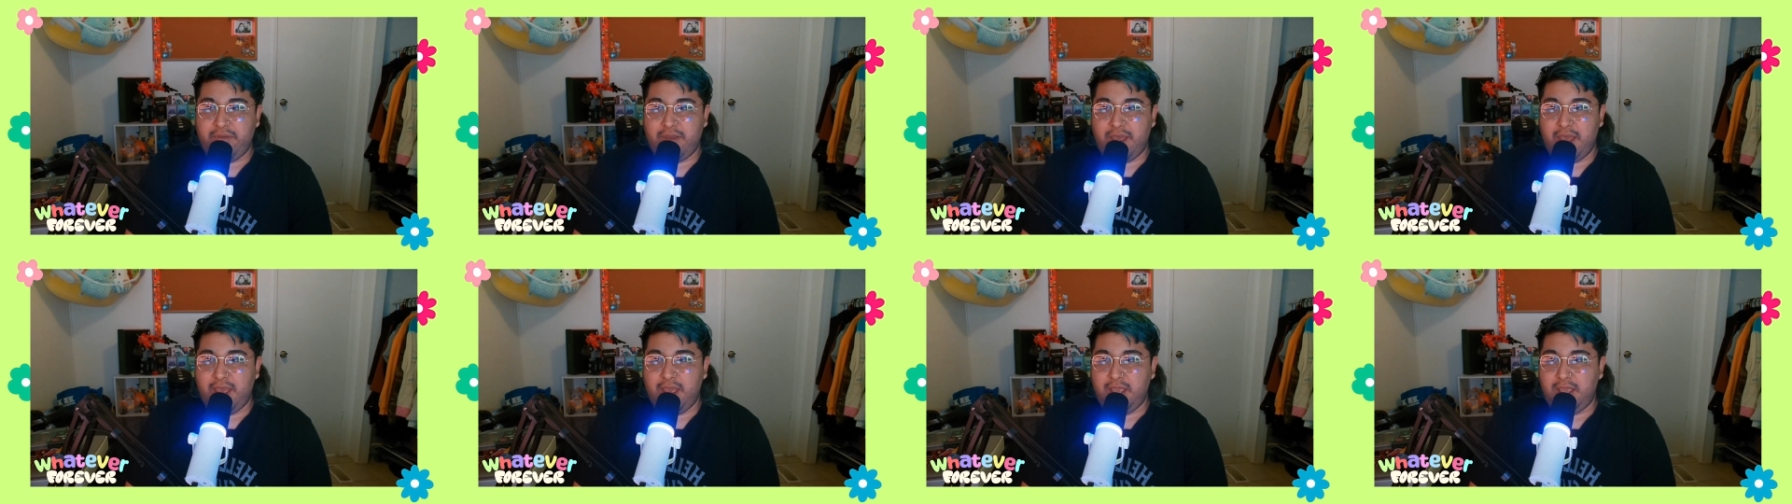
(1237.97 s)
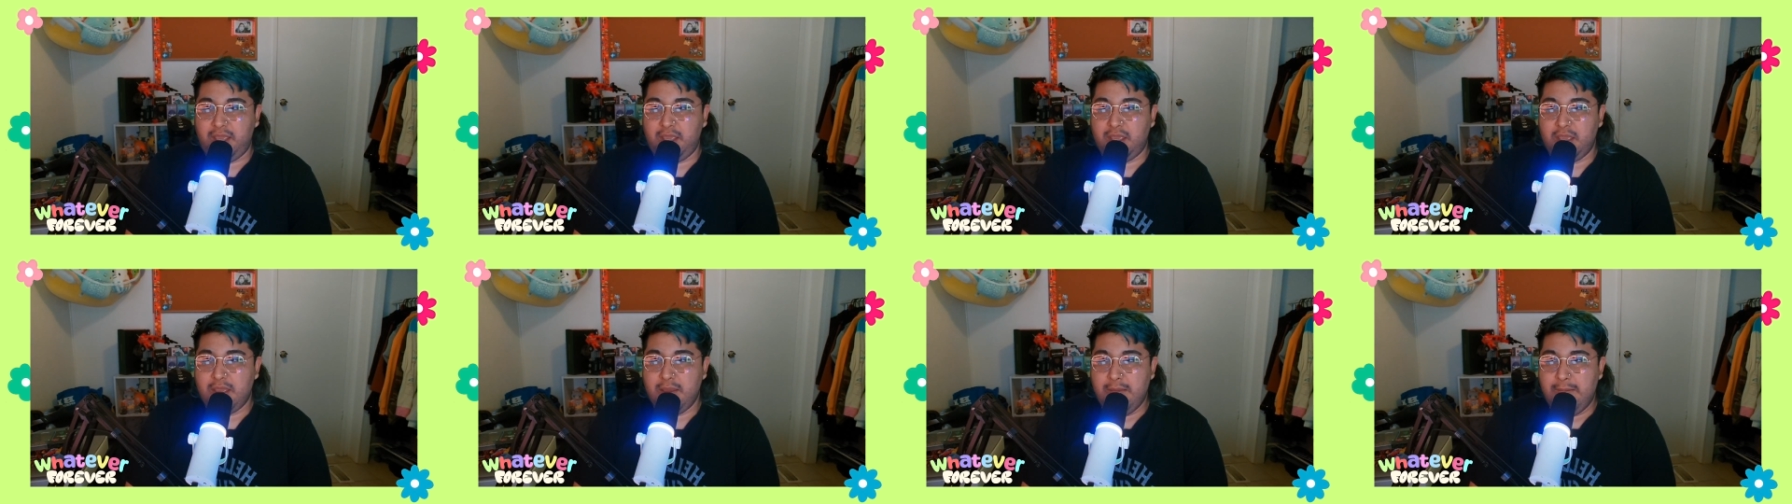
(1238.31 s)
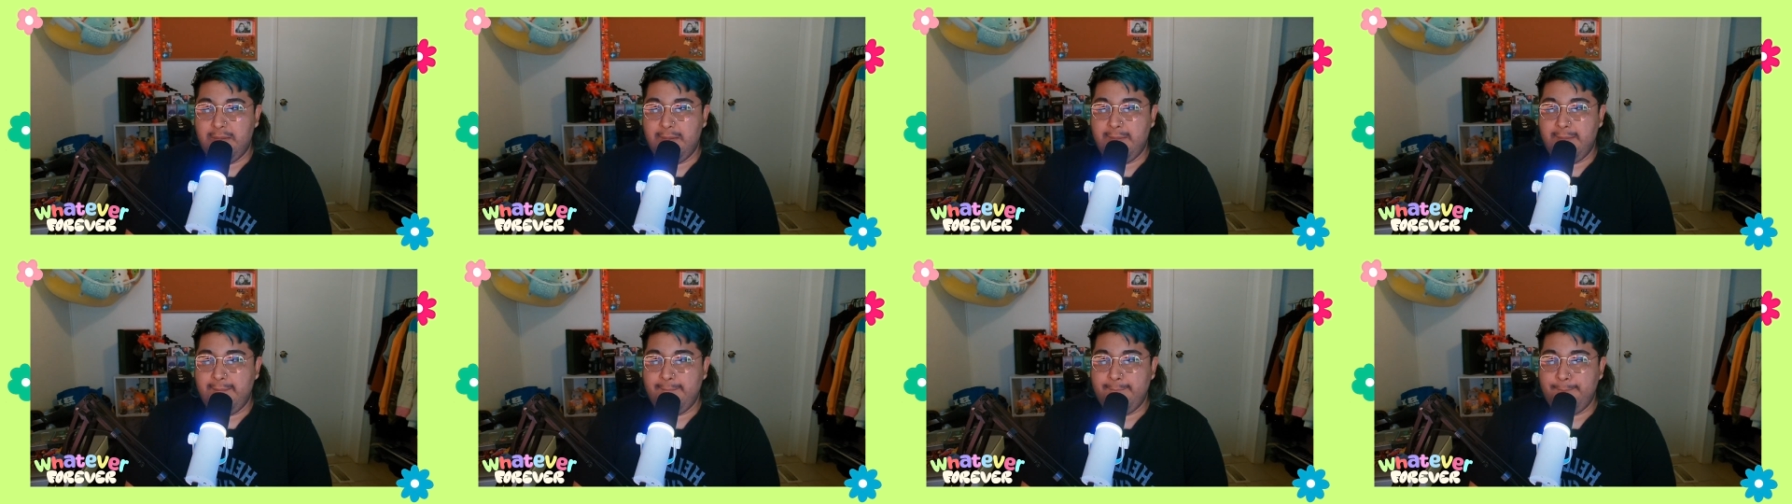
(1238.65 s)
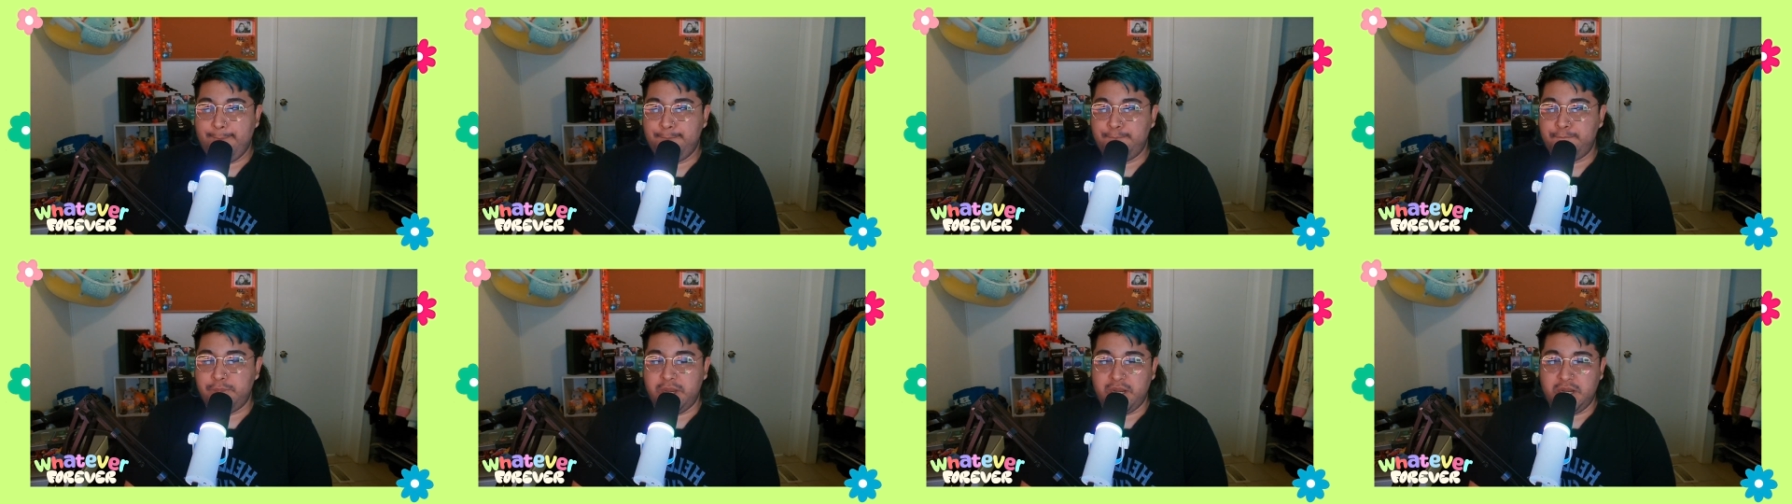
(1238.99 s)
I
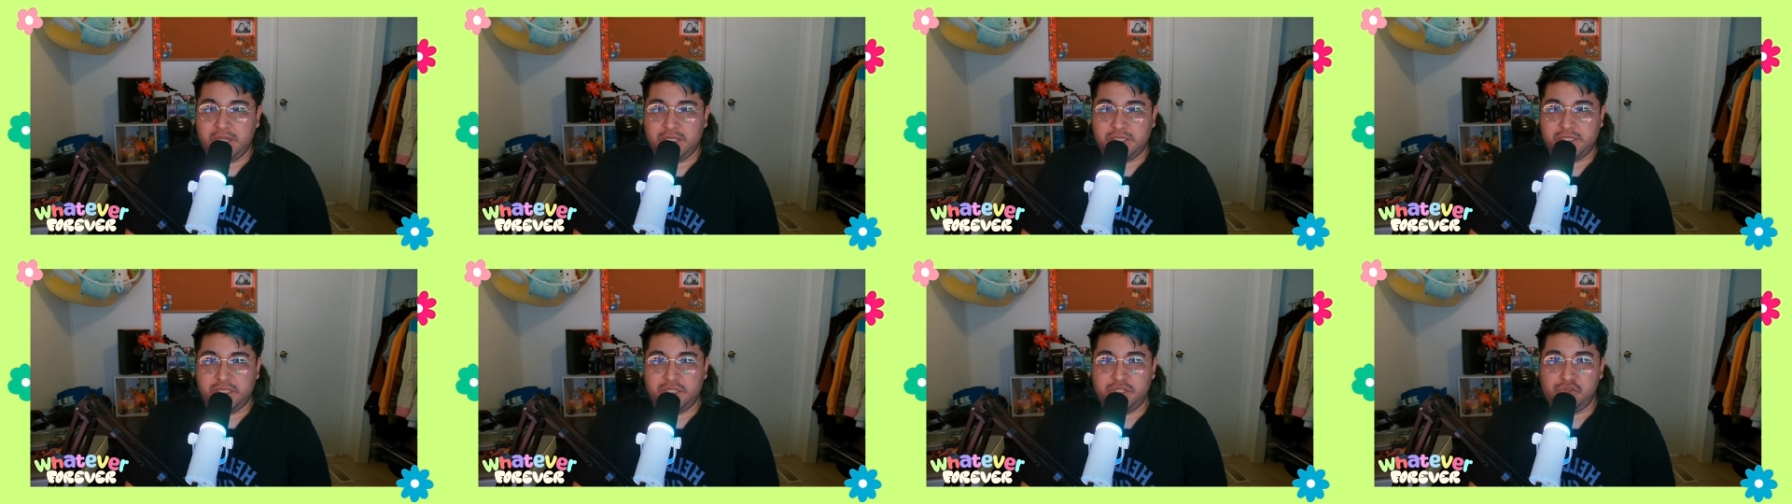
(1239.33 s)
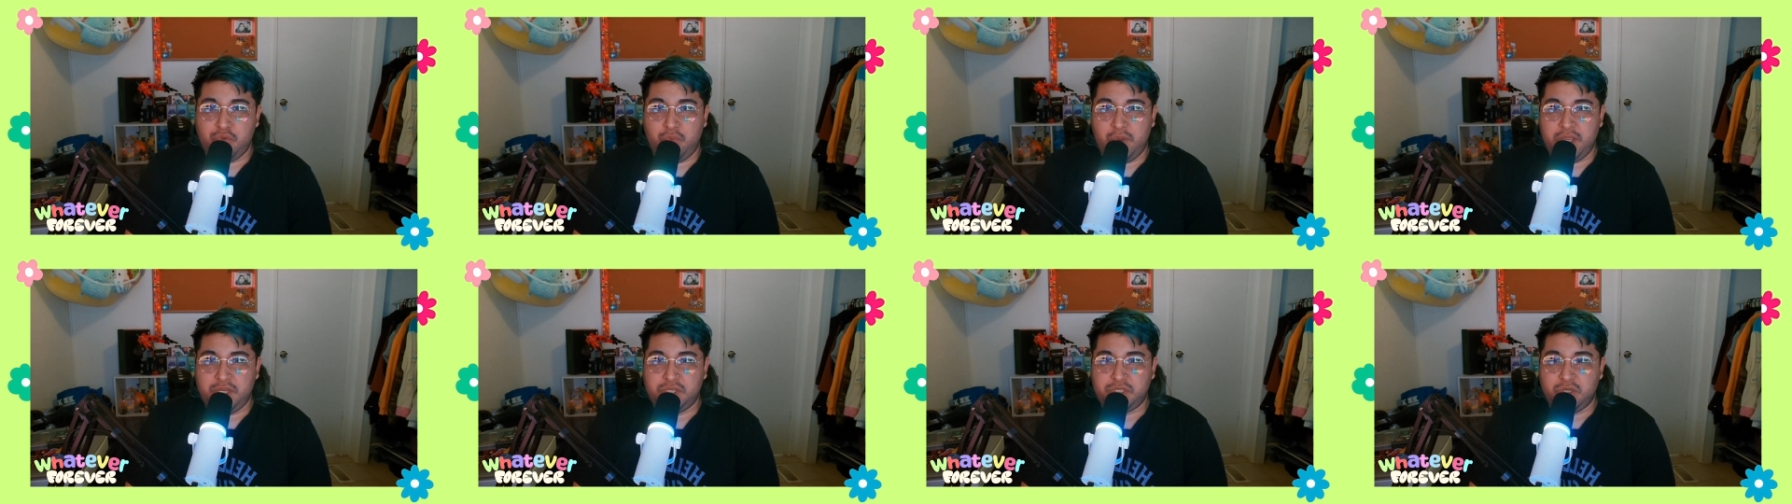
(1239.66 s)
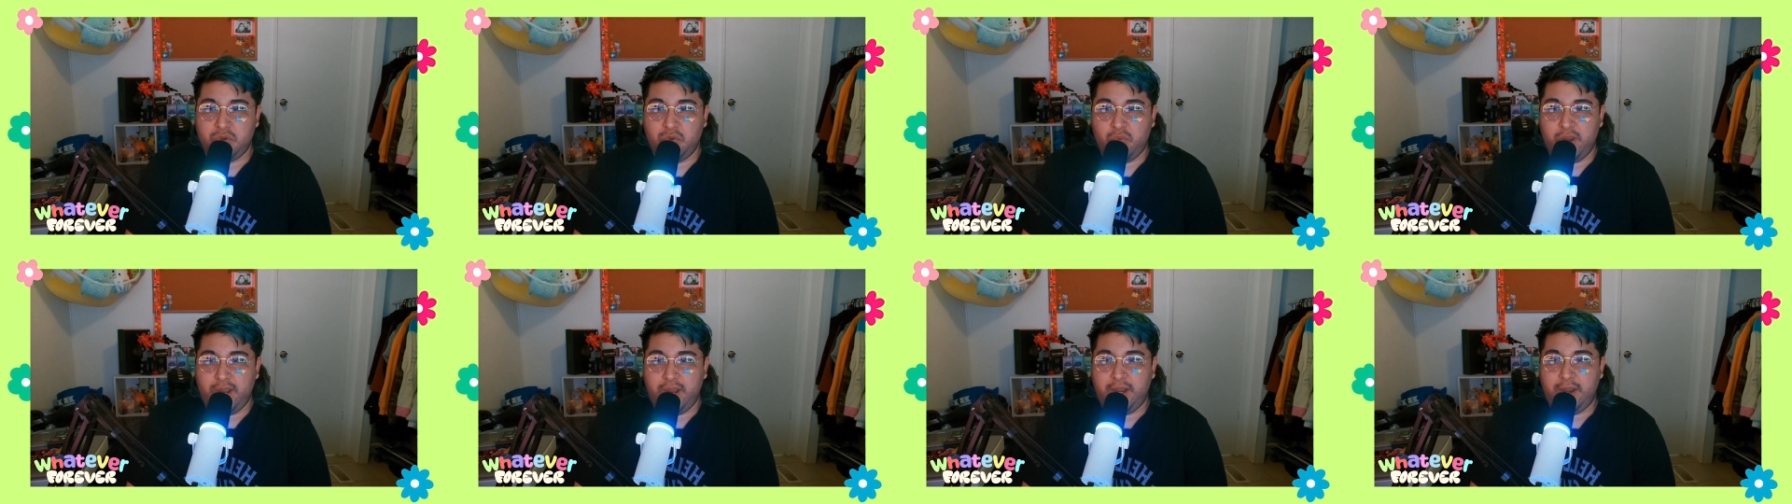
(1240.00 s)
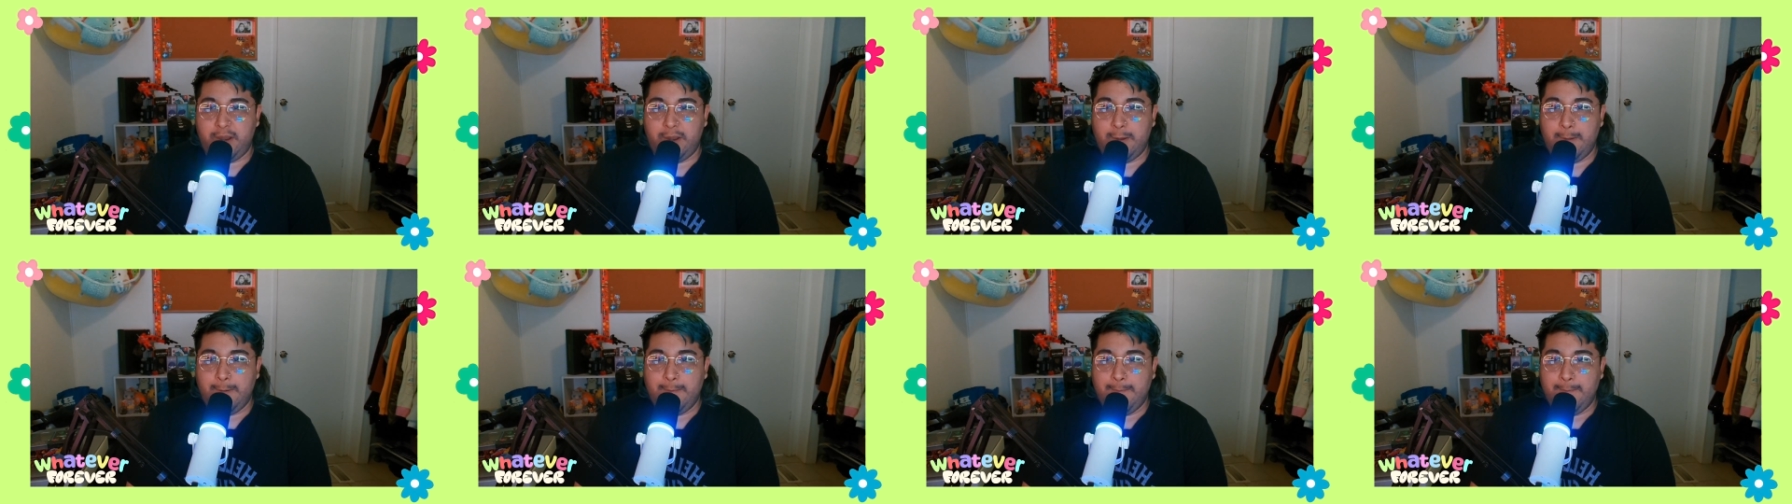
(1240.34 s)
been in a situation
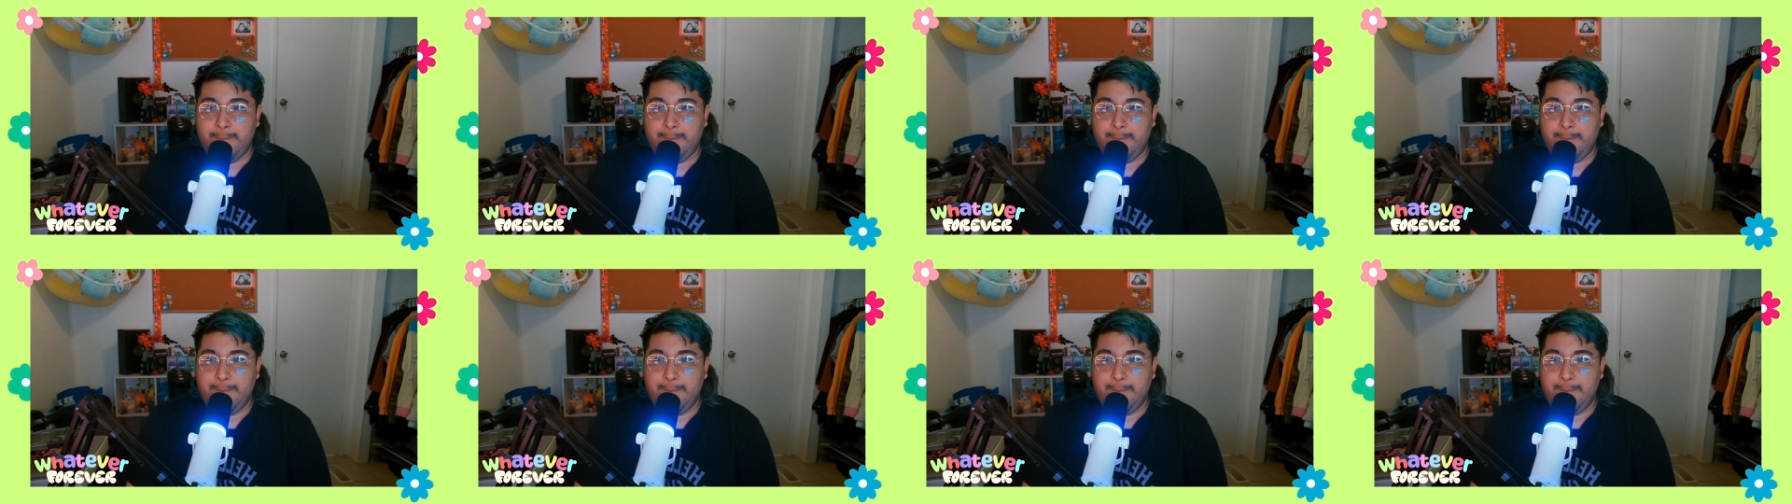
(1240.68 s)
where